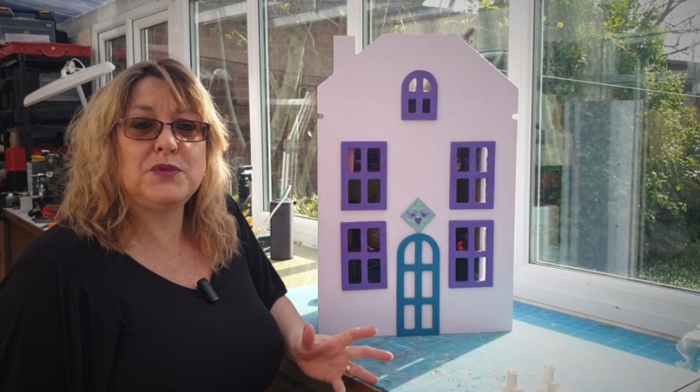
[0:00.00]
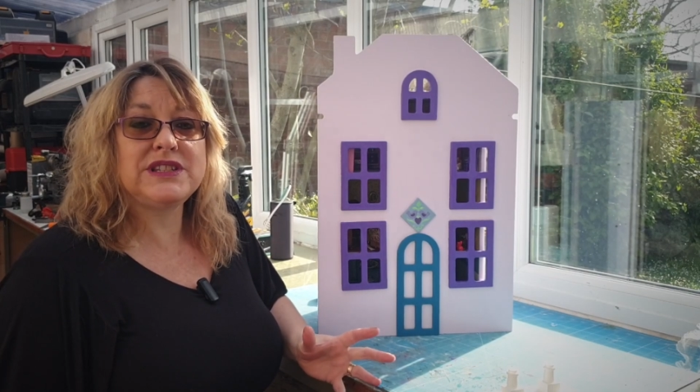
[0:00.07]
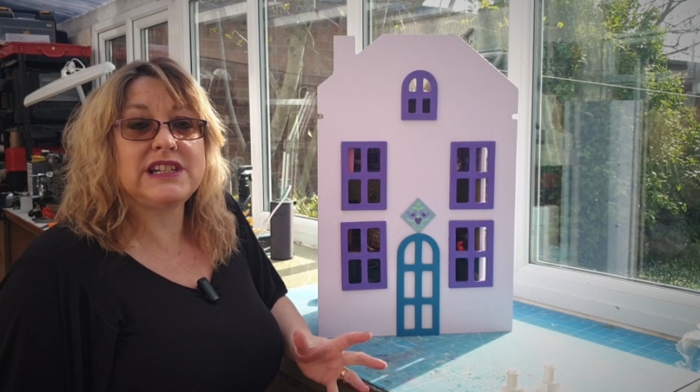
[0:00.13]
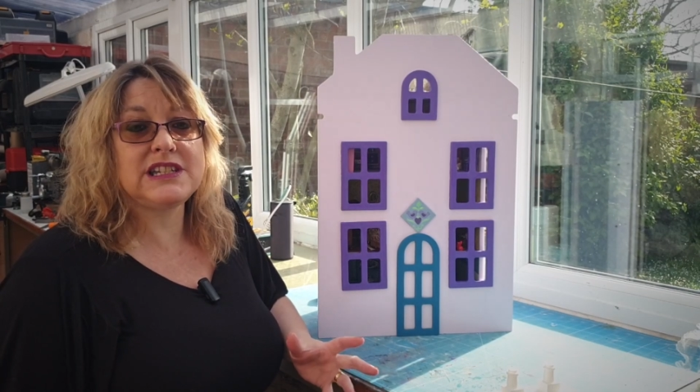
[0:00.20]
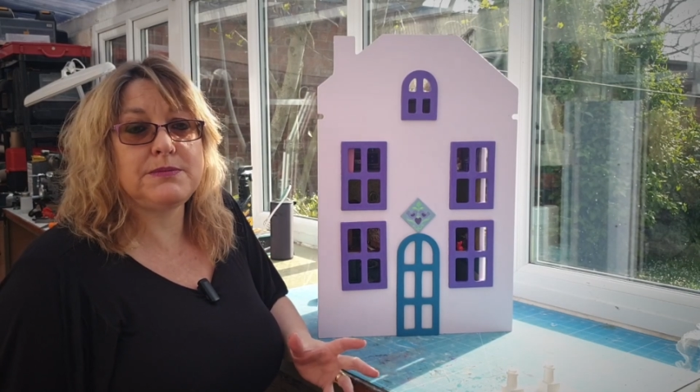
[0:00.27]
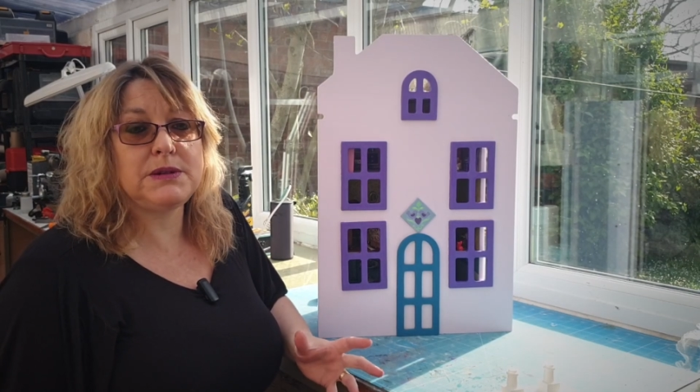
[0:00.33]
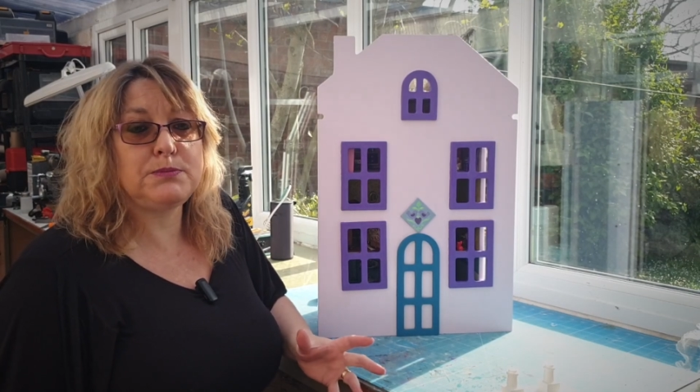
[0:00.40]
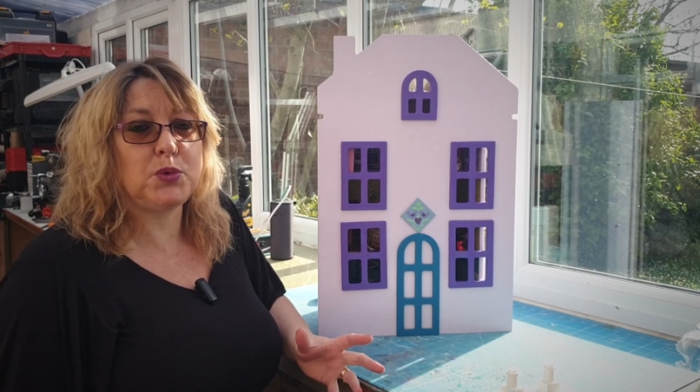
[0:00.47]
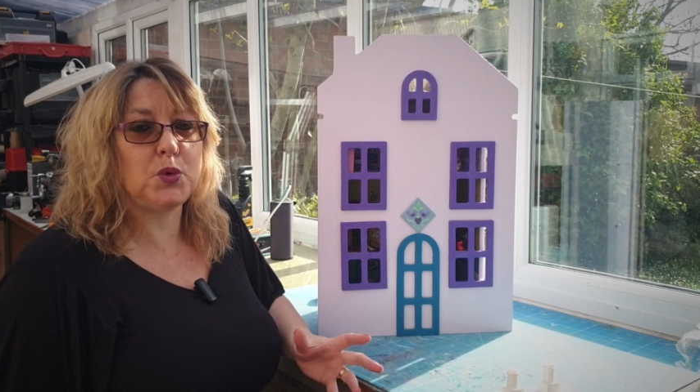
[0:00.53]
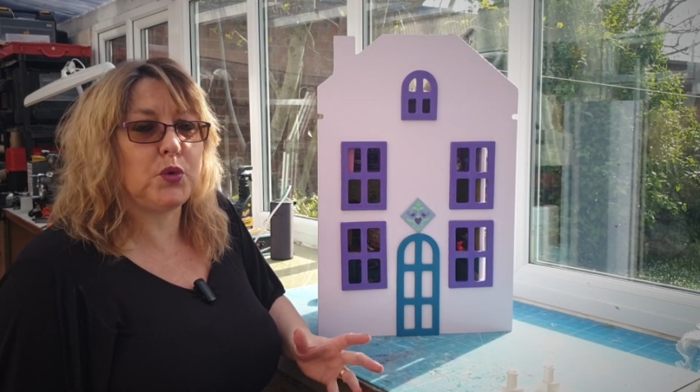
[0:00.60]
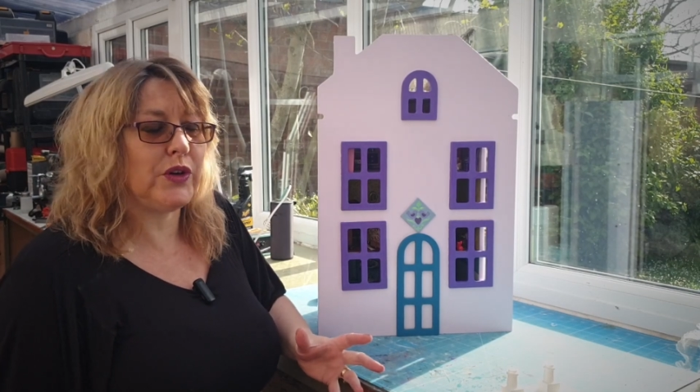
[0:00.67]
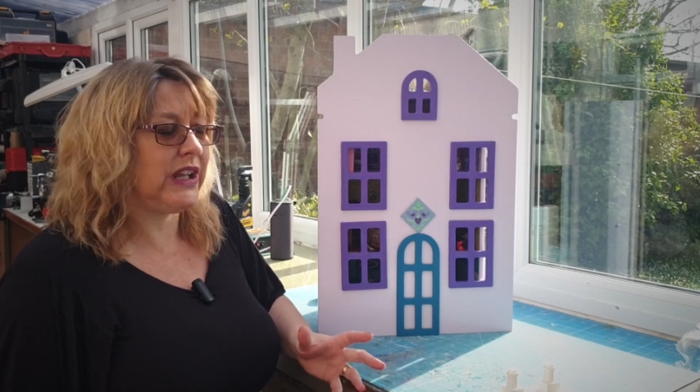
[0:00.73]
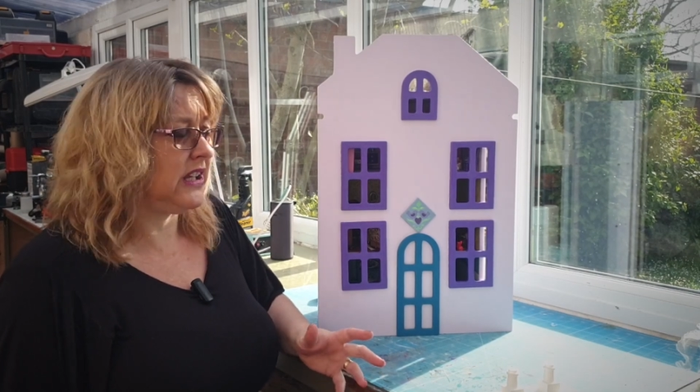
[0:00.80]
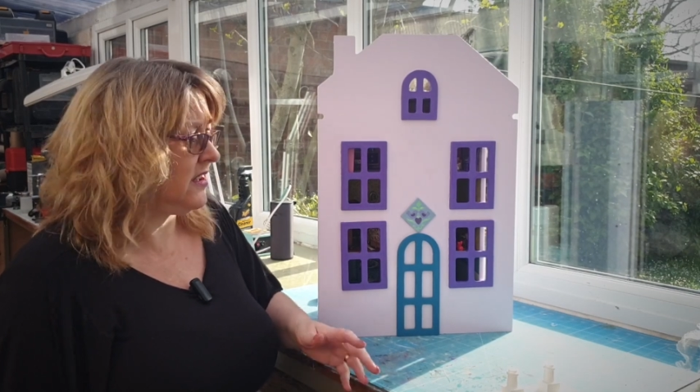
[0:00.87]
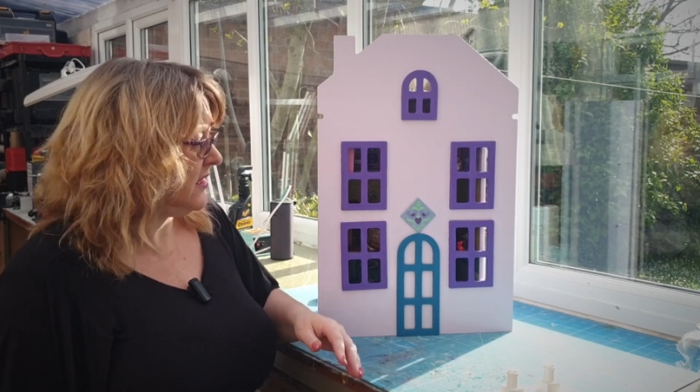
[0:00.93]
was a little bit
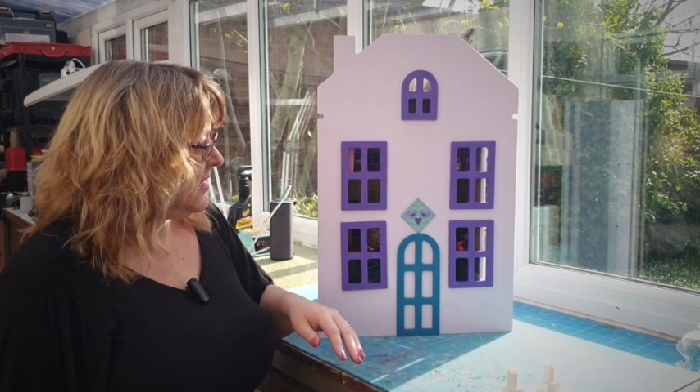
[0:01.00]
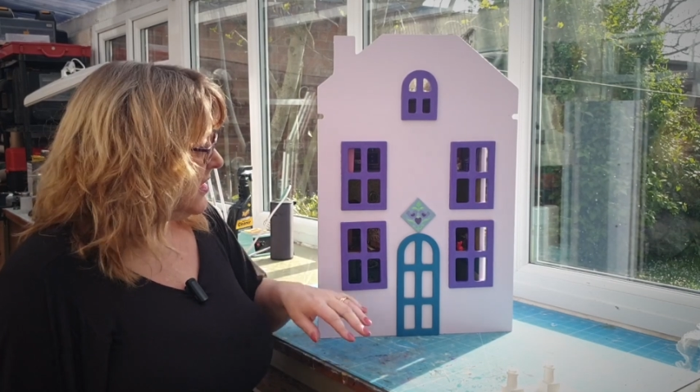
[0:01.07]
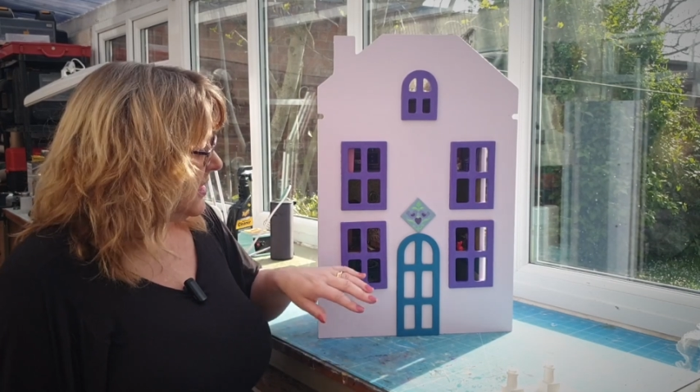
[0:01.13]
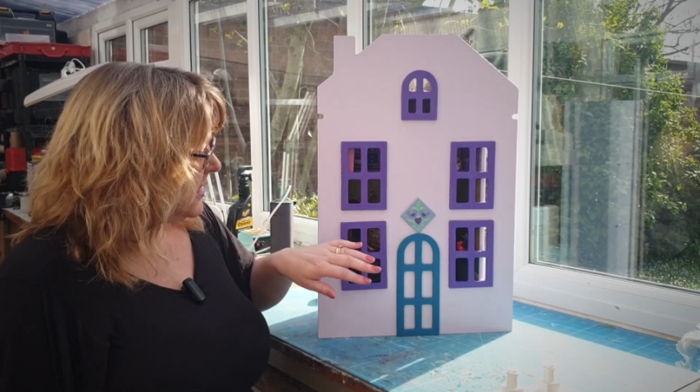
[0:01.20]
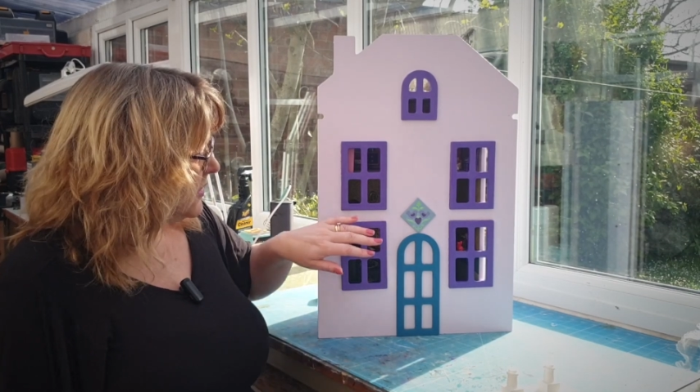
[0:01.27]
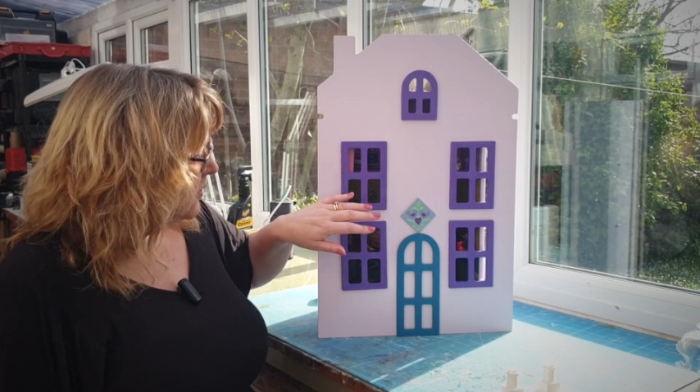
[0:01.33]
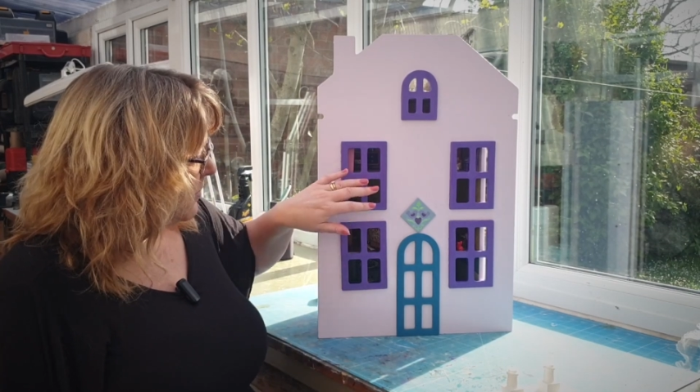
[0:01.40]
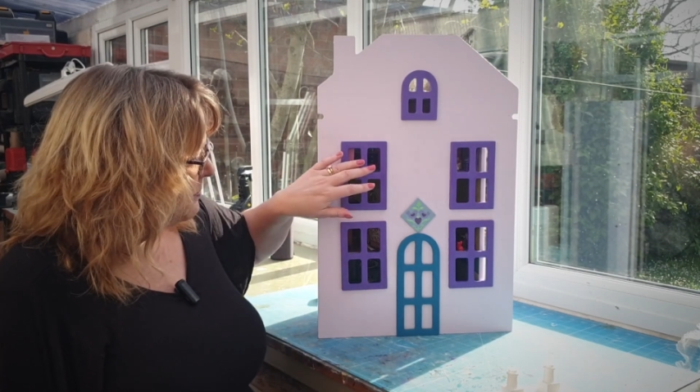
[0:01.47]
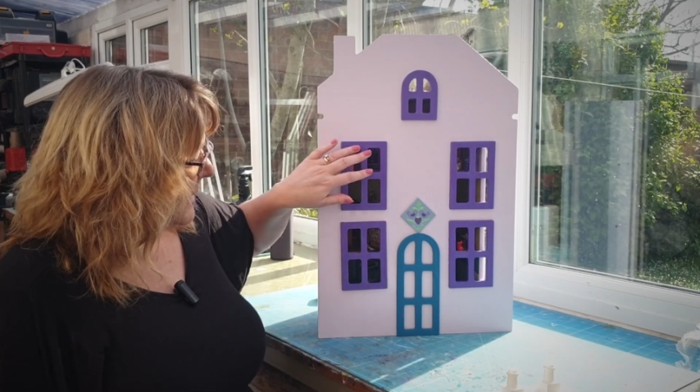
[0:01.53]
boring, so I